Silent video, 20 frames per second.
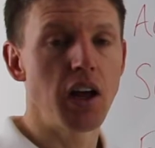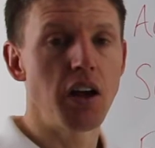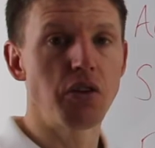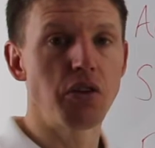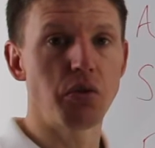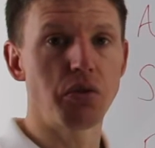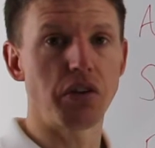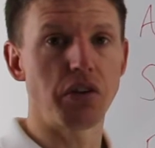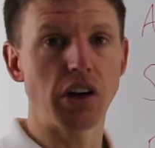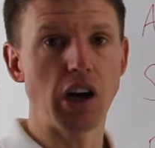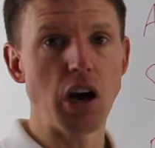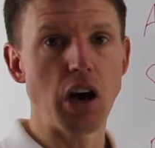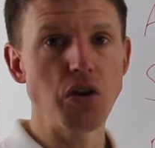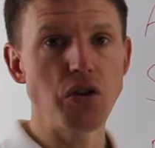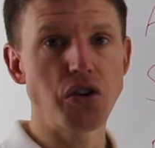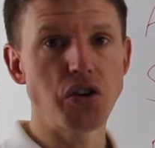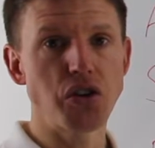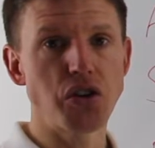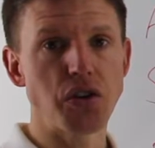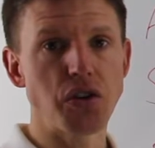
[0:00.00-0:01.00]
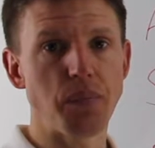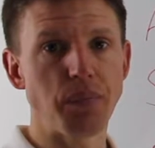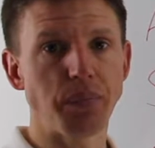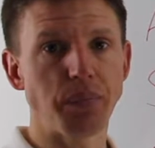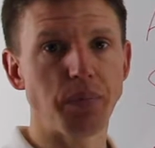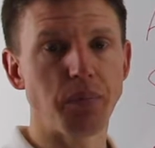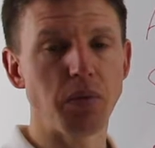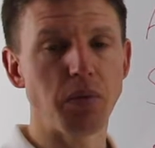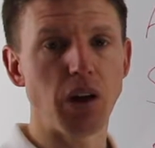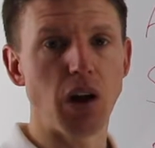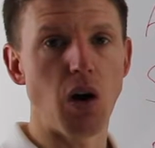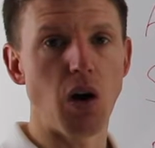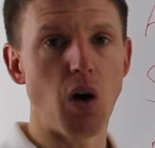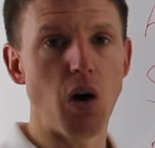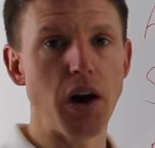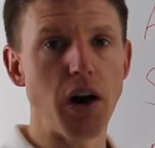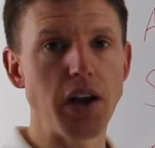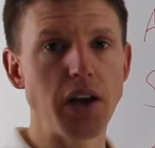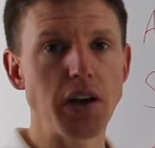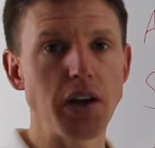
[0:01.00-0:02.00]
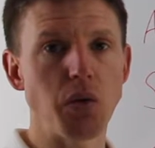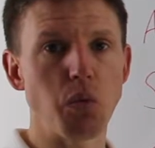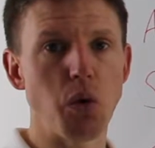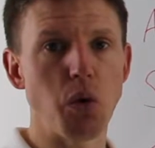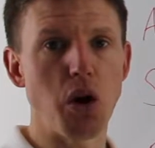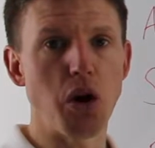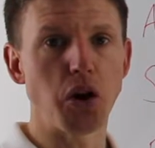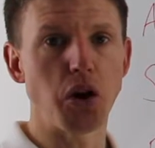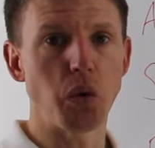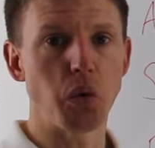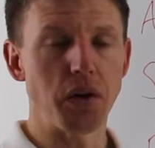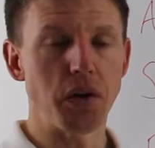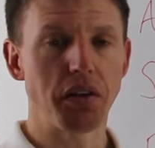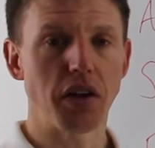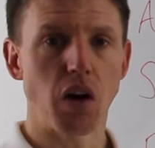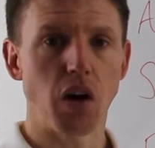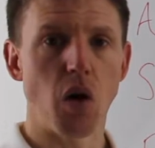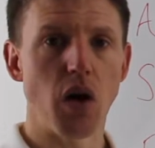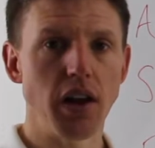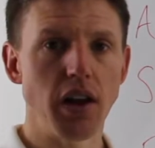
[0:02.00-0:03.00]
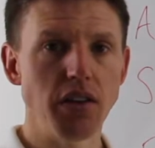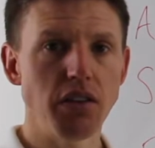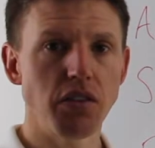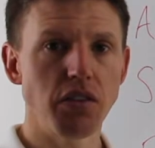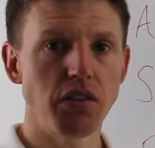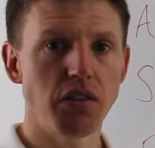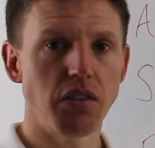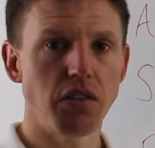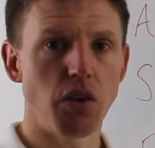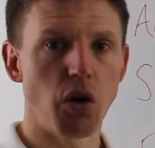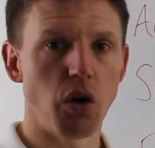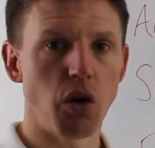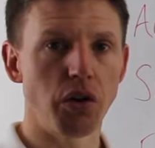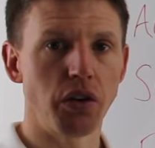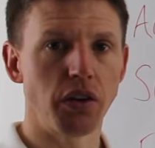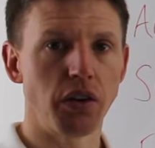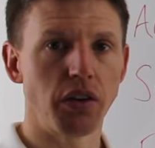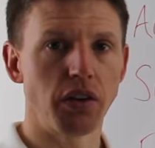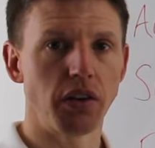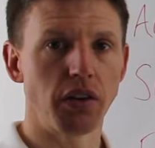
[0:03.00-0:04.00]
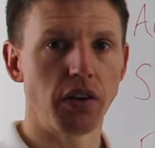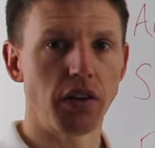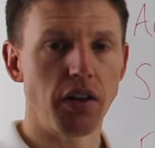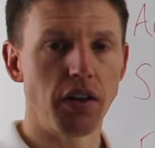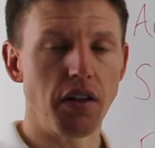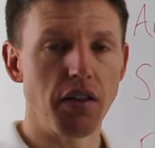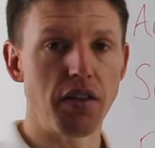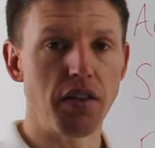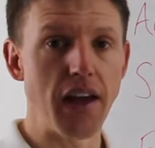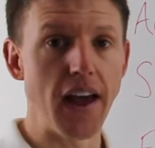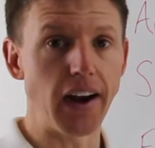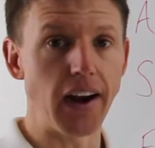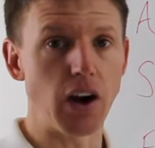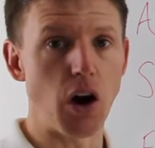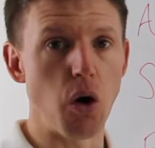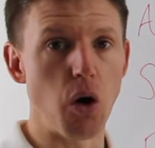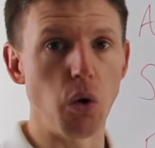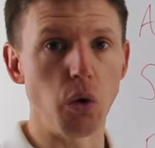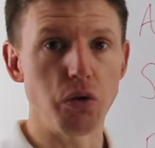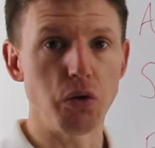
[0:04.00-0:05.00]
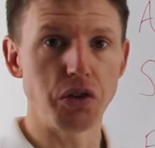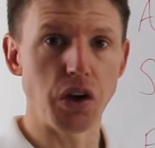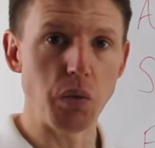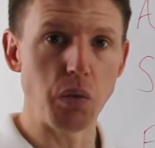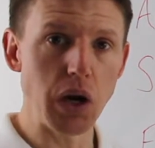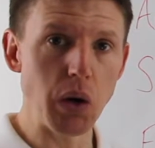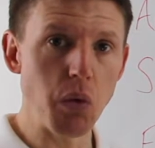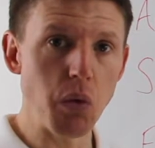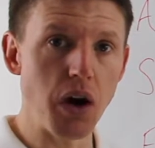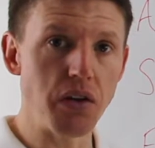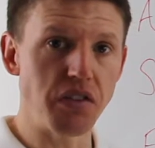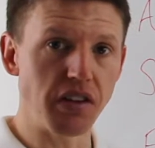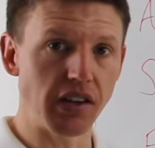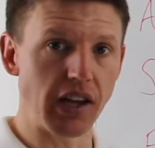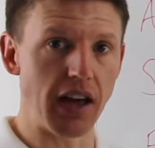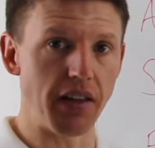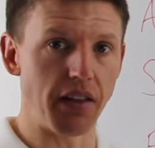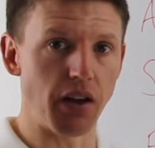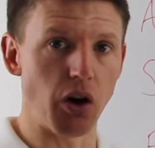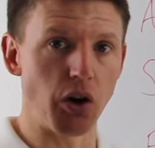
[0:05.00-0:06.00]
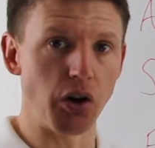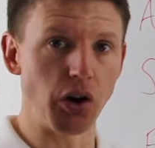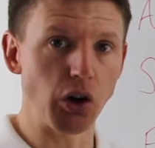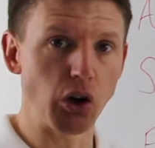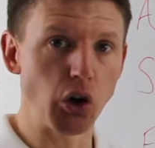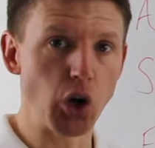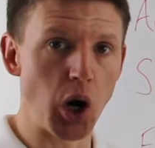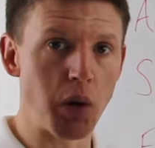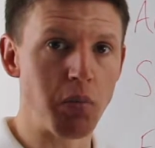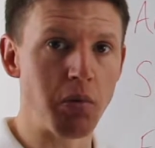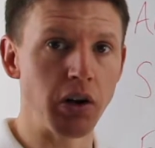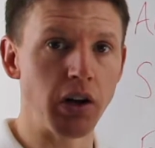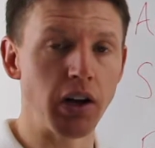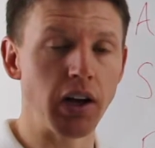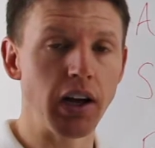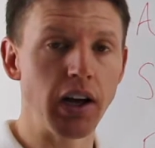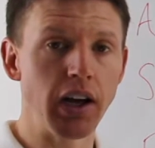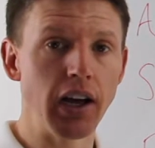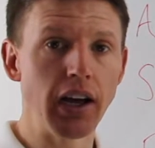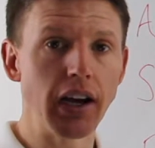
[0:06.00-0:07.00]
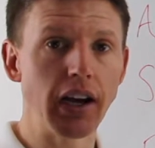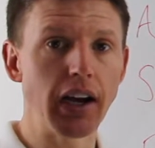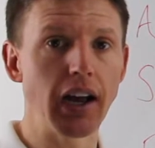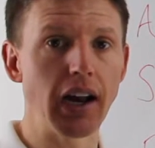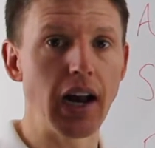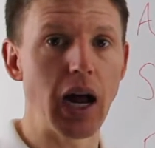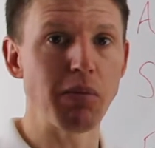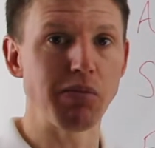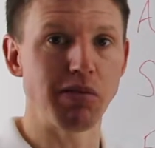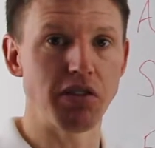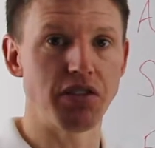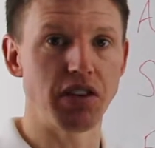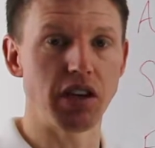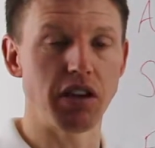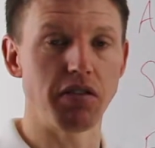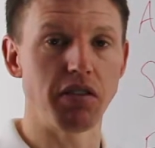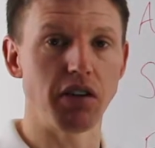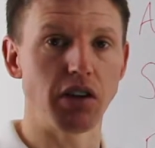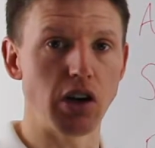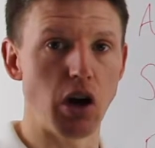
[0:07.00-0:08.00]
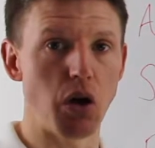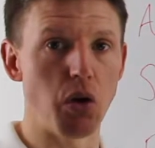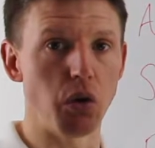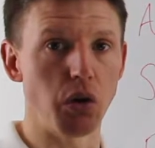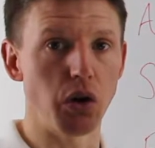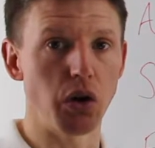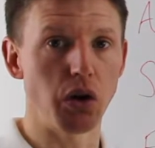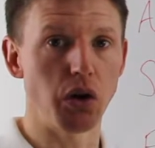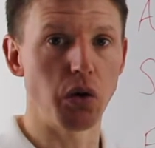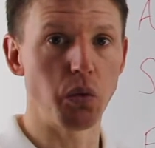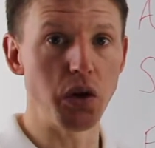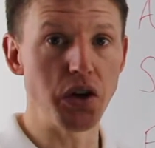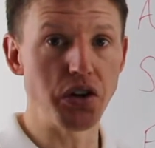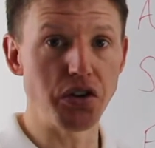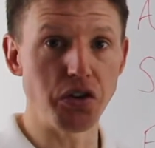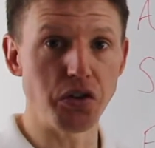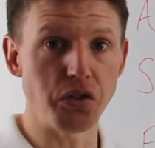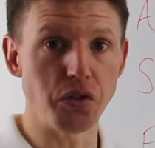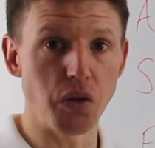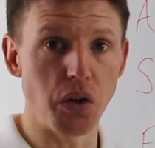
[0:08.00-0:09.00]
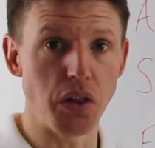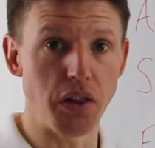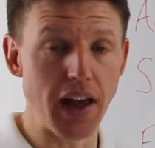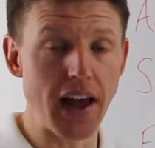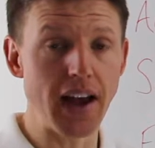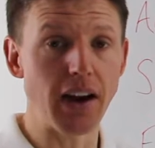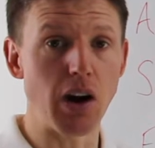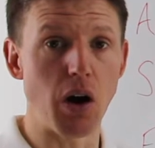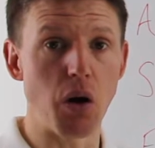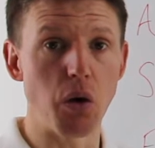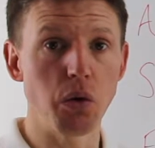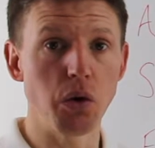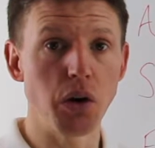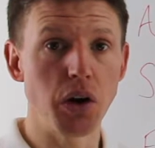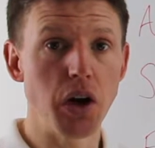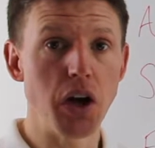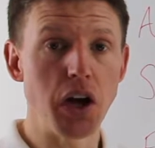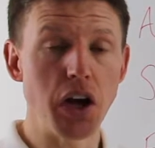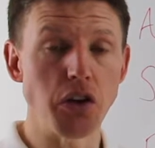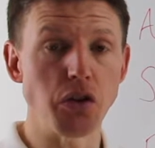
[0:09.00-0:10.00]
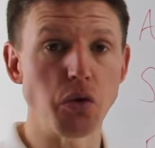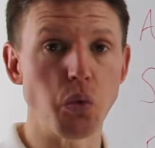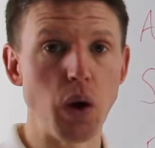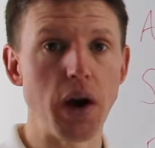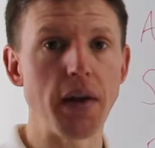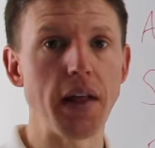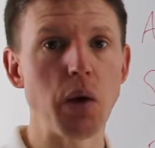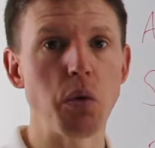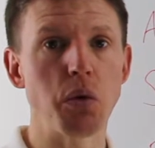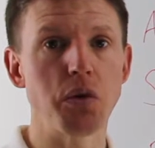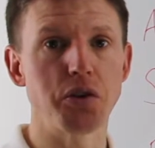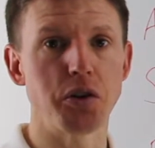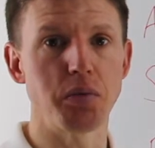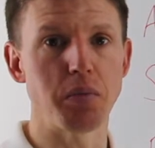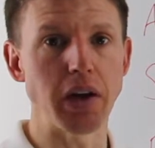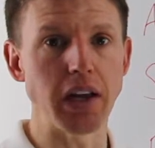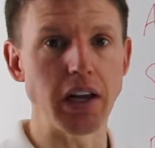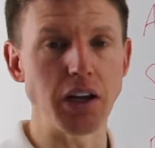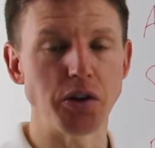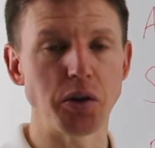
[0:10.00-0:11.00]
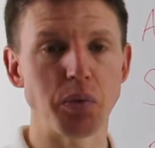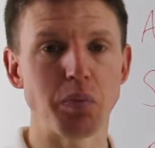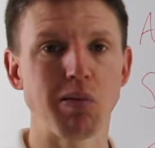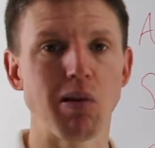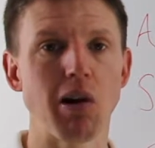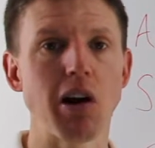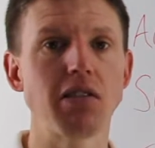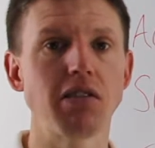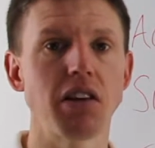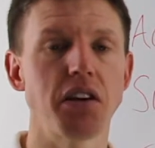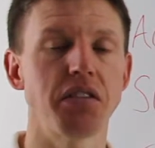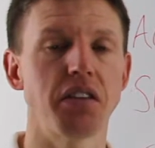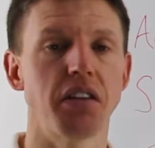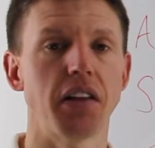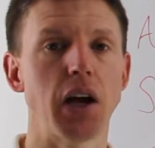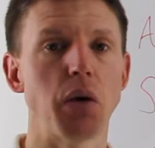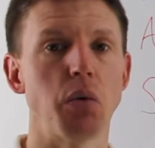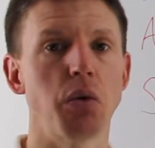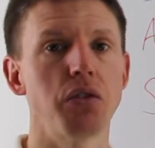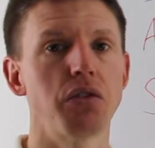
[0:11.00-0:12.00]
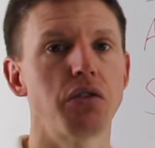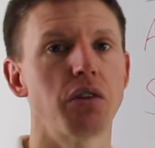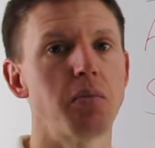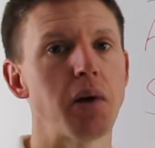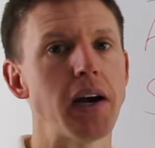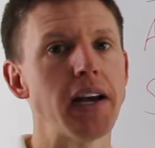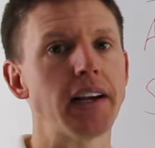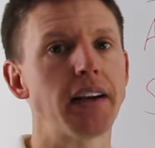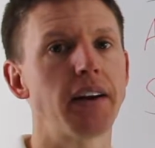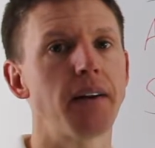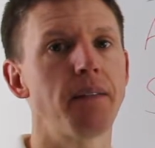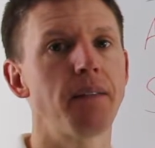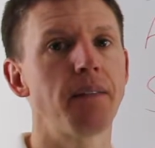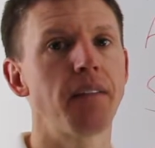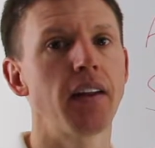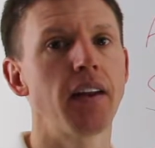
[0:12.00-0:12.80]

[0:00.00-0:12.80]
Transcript: So as a coach, I work with clients on their goals. So we work together on a common collaborative goal, which is their goal, it's where they want to be, it's the progress that they want to make.